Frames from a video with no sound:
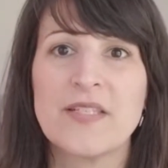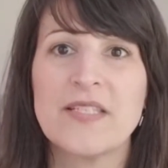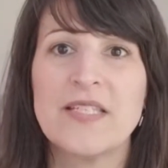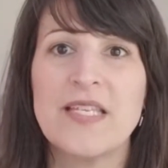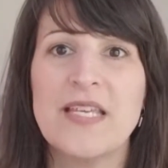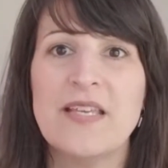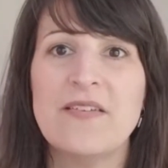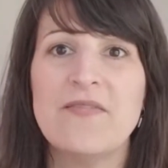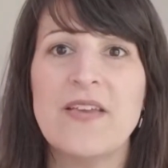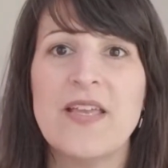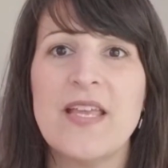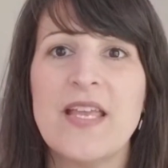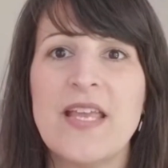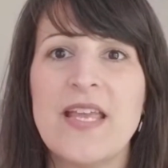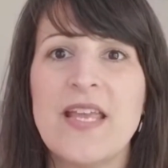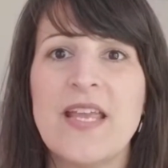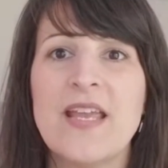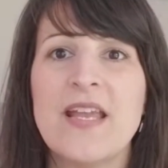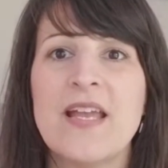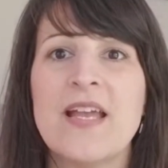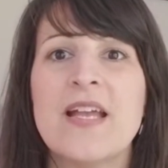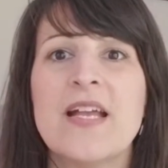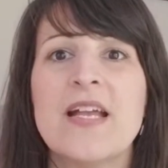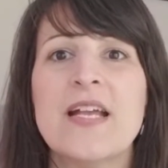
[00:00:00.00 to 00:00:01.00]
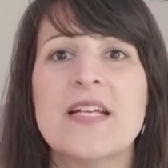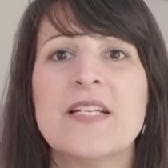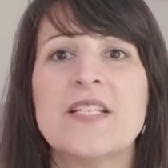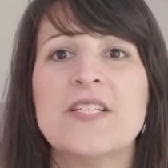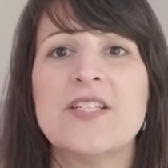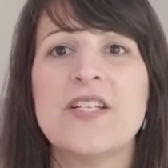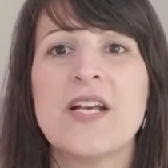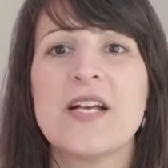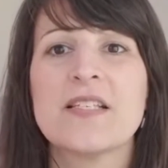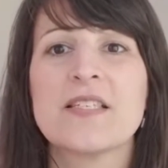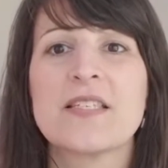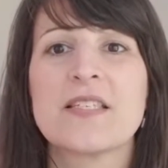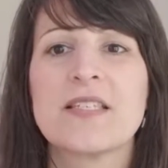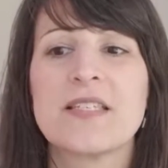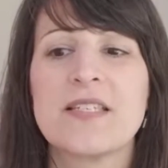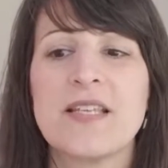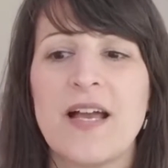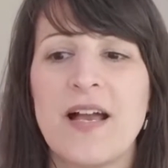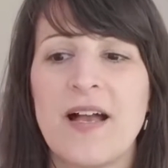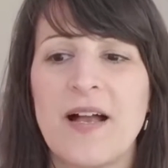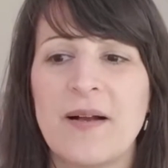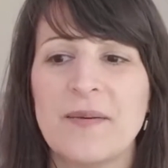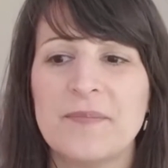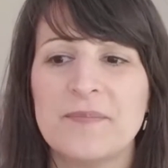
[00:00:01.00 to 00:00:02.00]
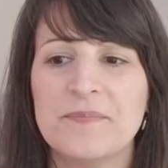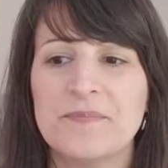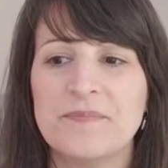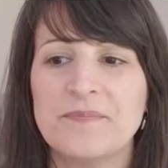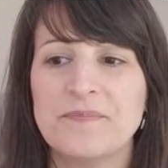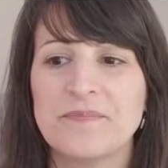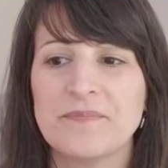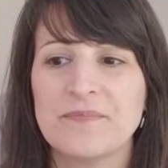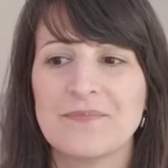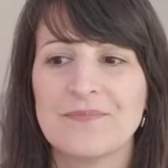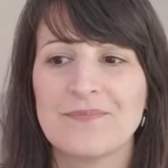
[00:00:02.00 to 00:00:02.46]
TV, just kind